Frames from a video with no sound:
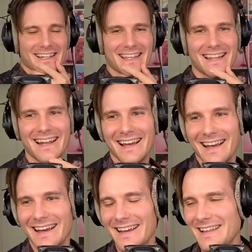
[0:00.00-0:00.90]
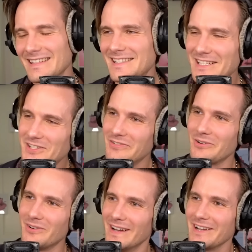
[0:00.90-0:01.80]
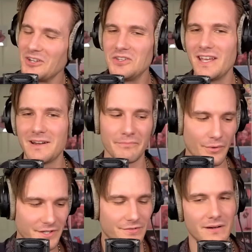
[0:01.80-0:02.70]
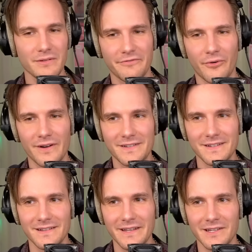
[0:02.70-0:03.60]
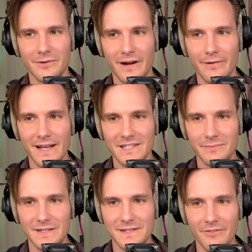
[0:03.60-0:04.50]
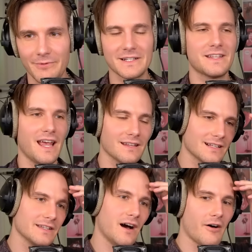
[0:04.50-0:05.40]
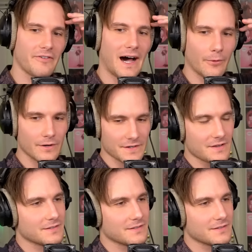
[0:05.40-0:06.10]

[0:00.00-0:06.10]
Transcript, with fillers: Can that is that true? Could you get in more trouble for it? Like, you know, harassment stuff, but it's technically off hours.